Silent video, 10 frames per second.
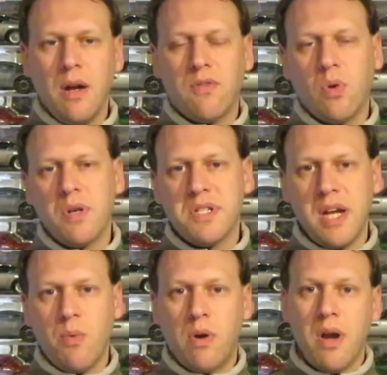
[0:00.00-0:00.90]
Of course,
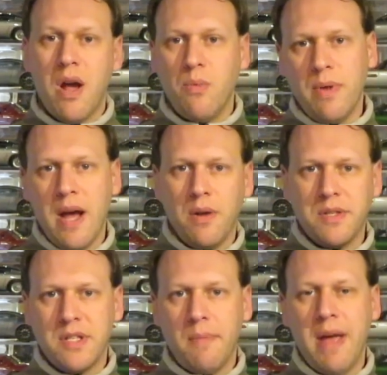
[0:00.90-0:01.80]
they were not
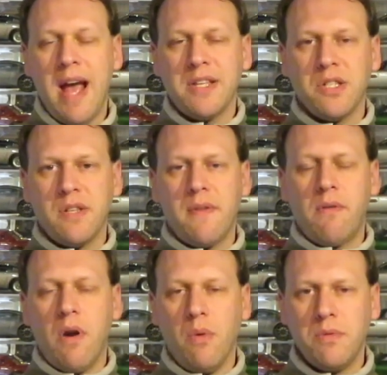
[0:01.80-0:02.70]
without some hassles of
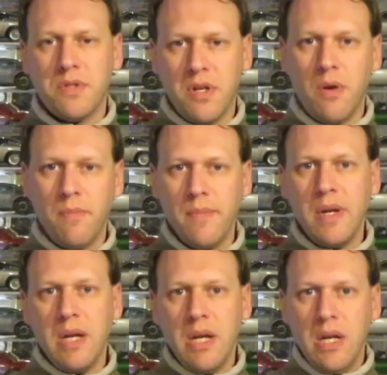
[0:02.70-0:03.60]
their own, so
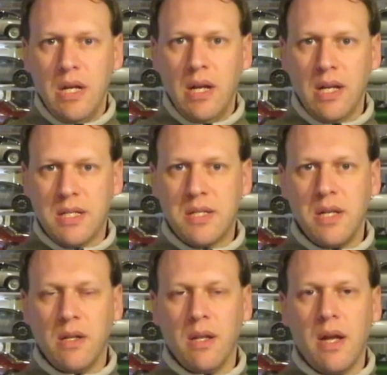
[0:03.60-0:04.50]
it's
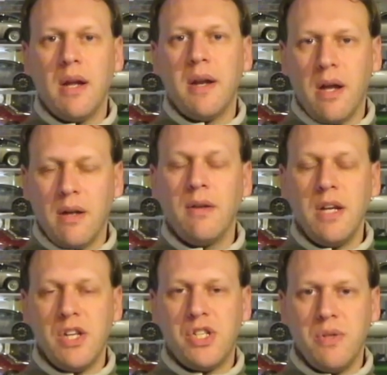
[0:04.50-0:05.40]
still an
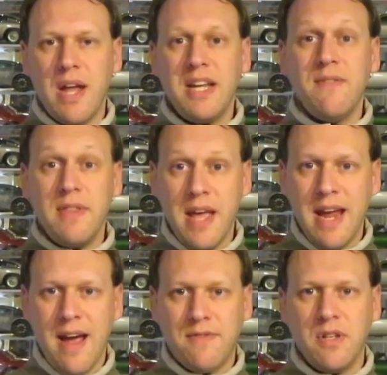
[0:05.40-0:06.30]
issue that even
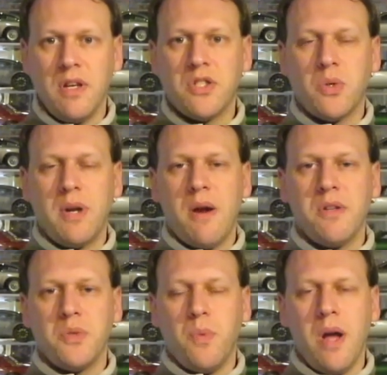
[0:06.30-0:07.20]
they have to sort
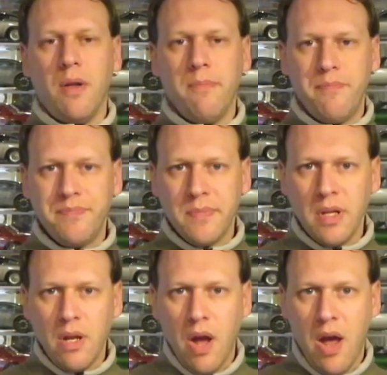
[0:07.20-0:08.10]
out as well.
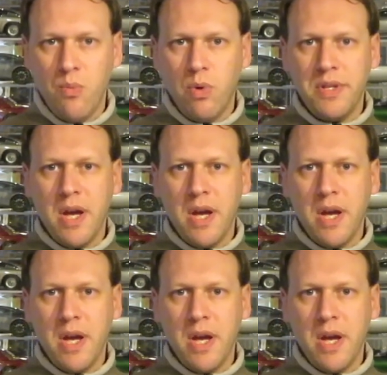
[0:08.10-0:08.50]
And will